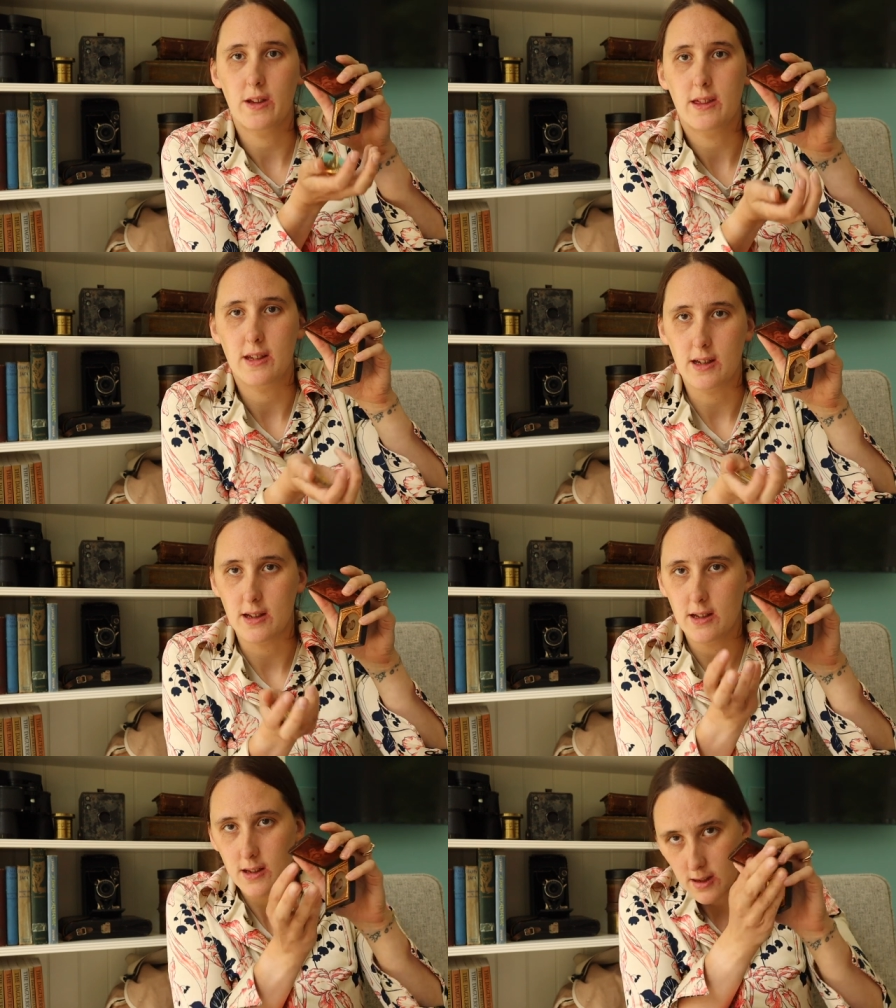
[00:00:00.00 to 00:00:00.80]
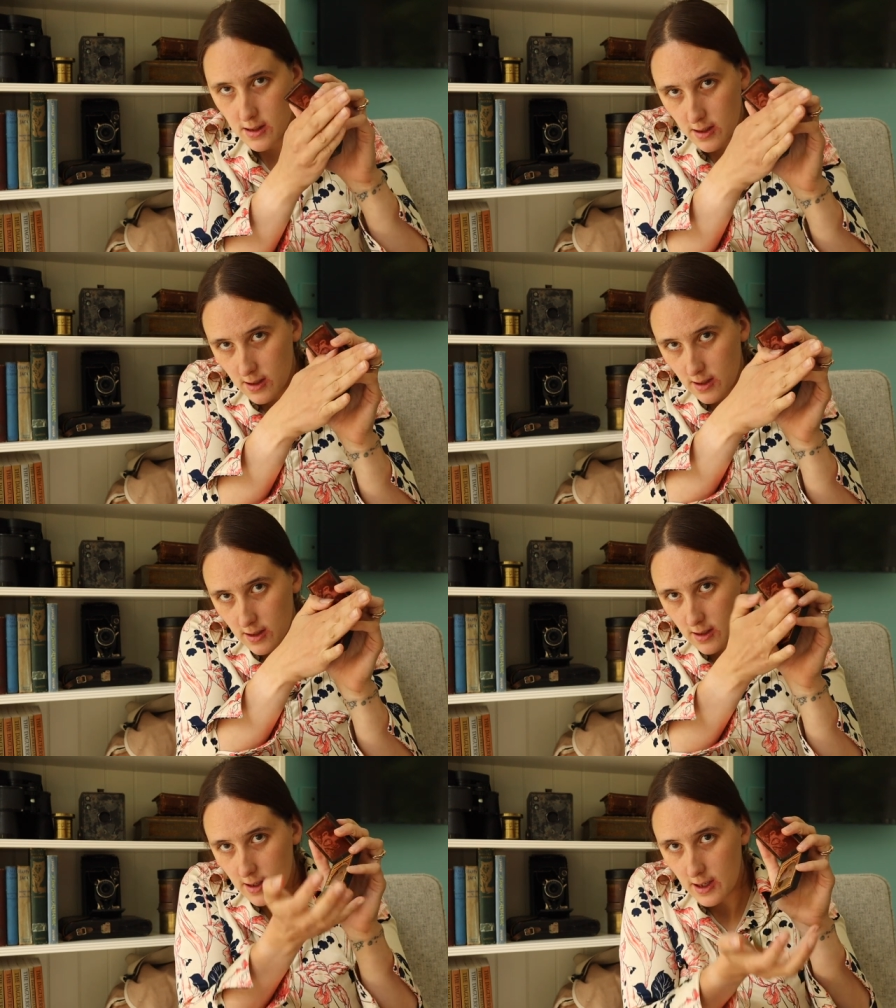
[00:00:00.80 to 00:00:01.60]
With the
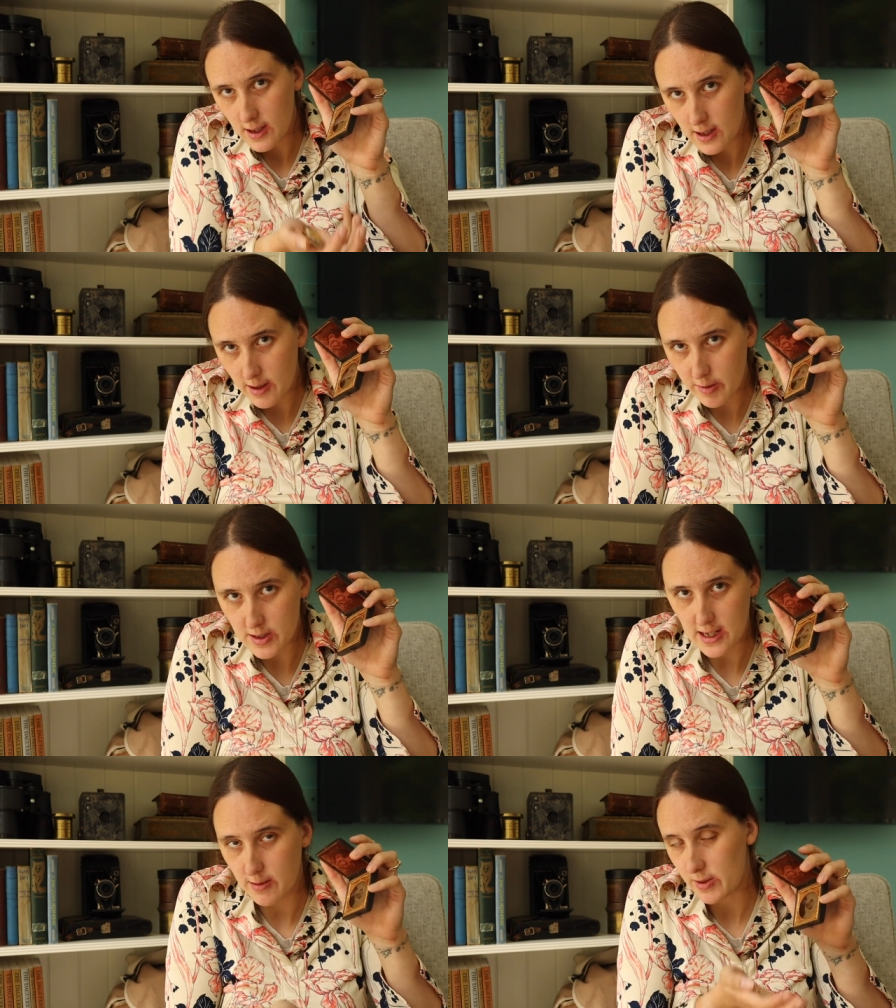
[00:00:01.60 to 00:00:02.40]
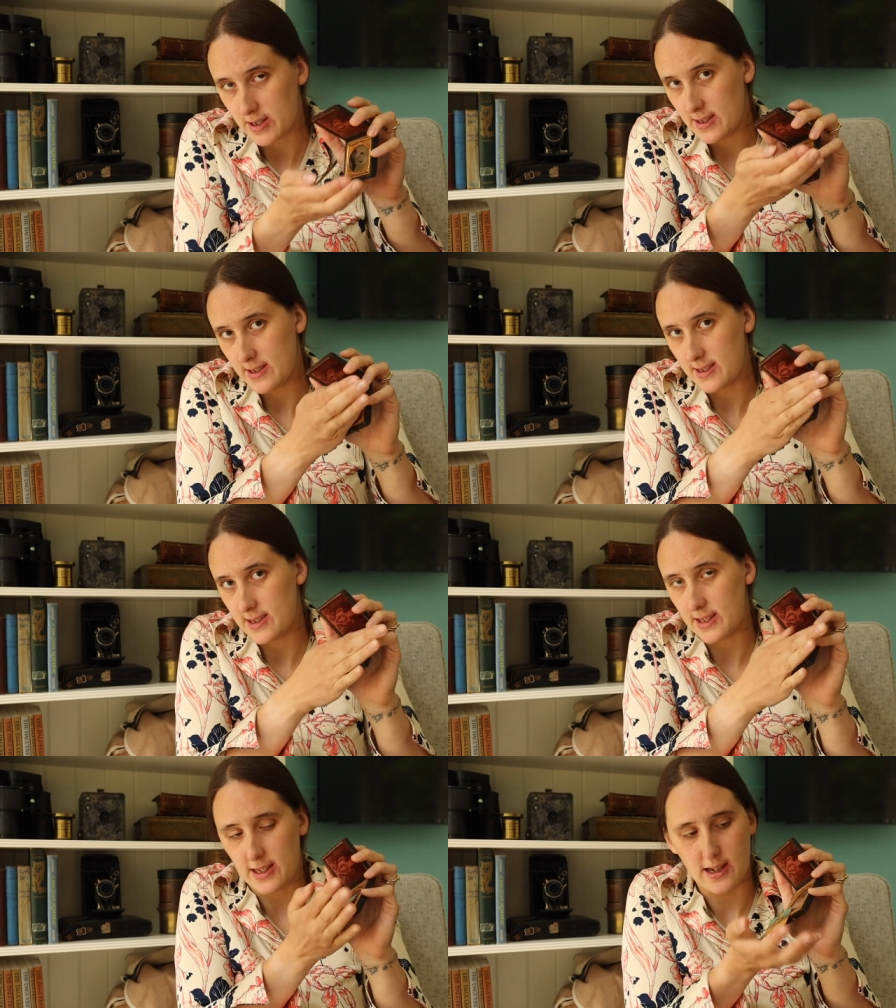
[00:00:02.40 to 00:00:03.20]
ambrotype, it doesn't
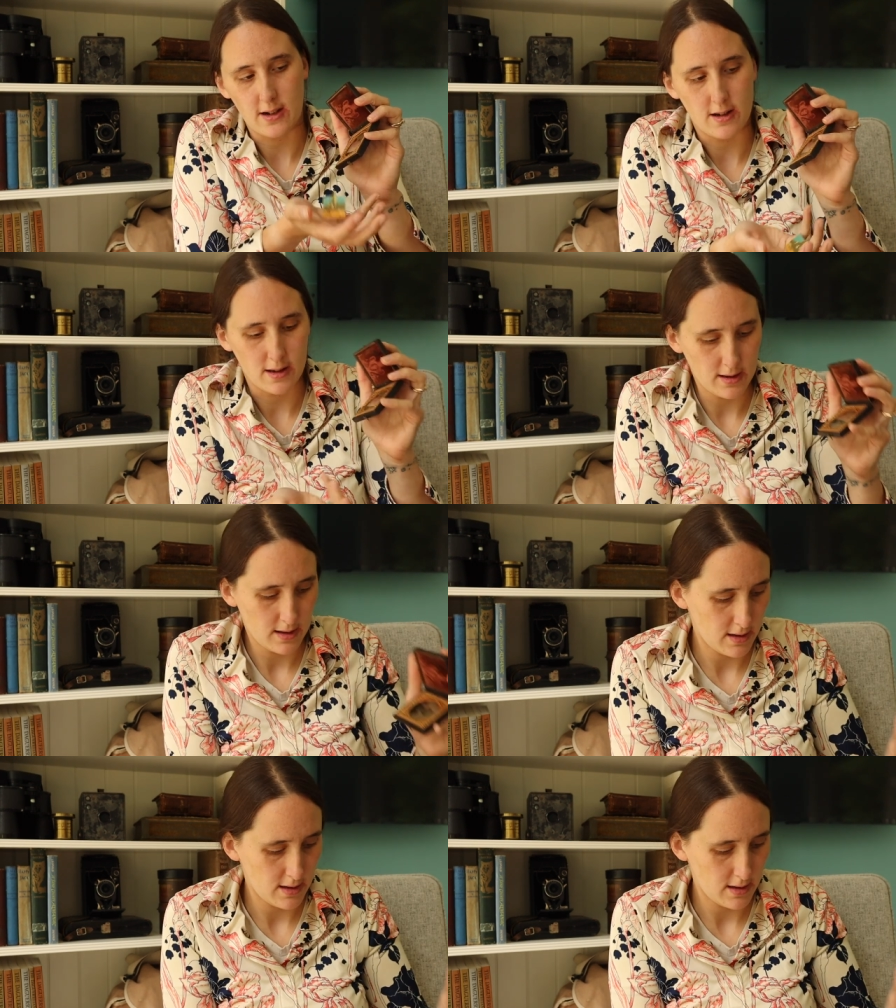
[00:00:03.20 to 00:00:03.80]
stick at all.